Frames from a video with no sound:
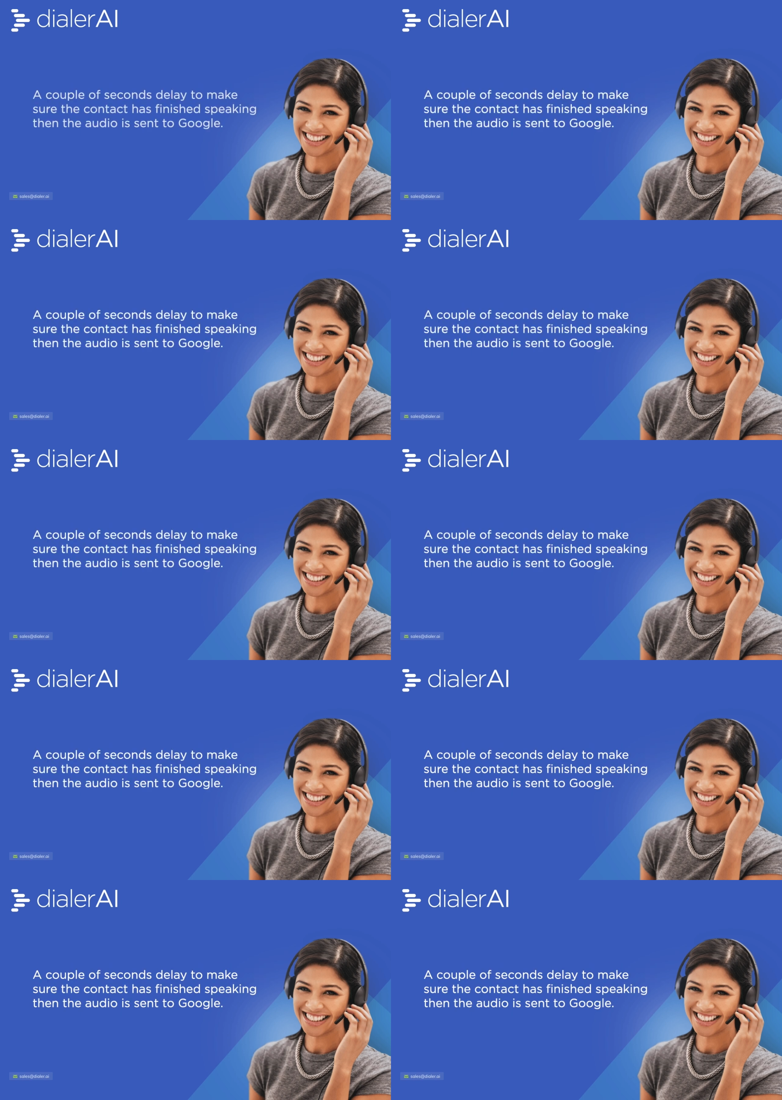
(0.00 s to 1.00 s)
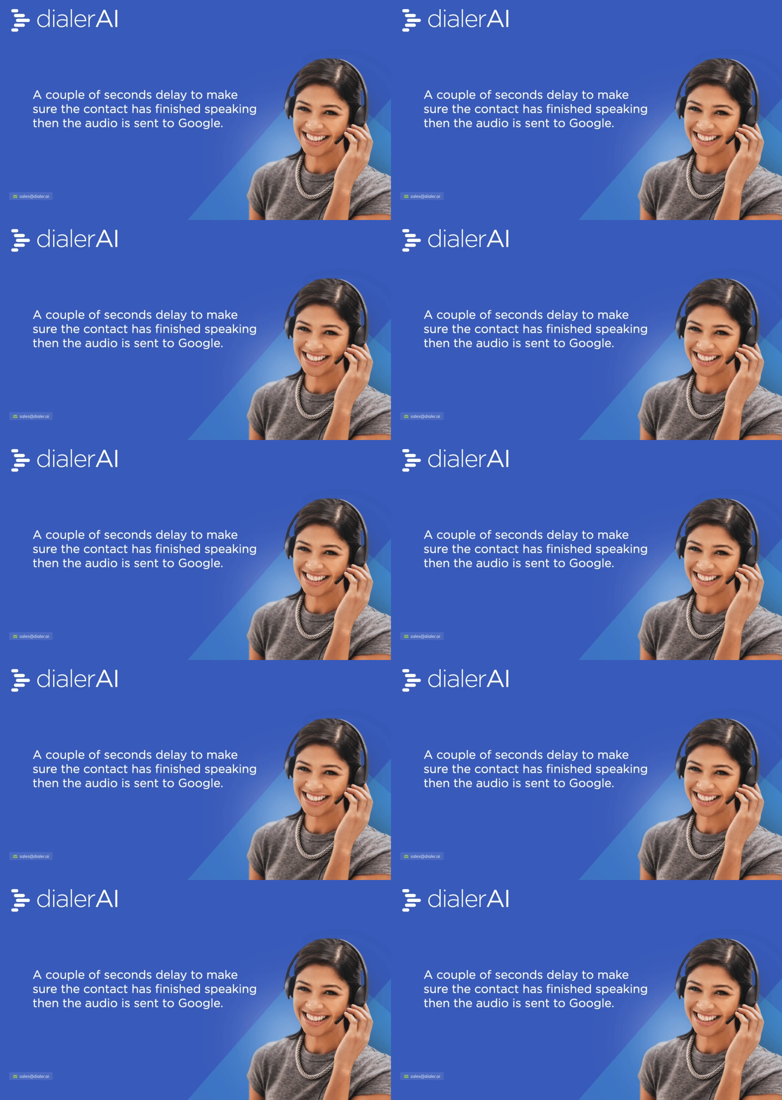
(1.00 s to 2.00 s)

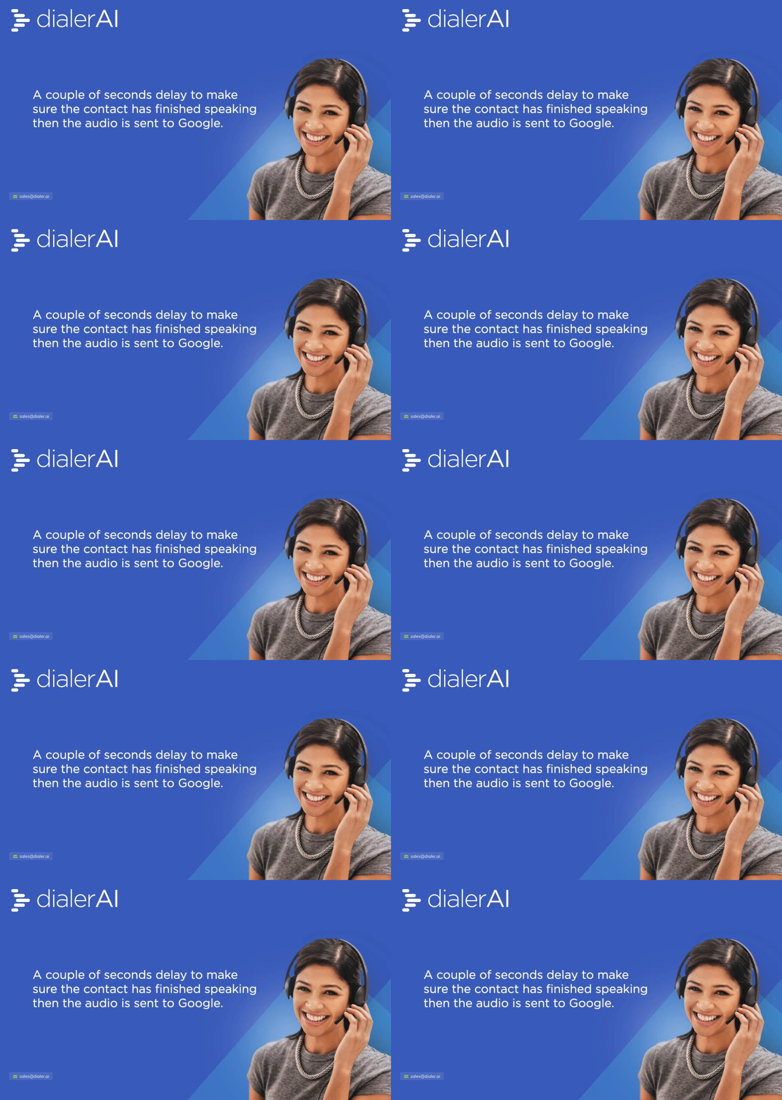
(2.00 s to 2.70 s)
(no one is talking)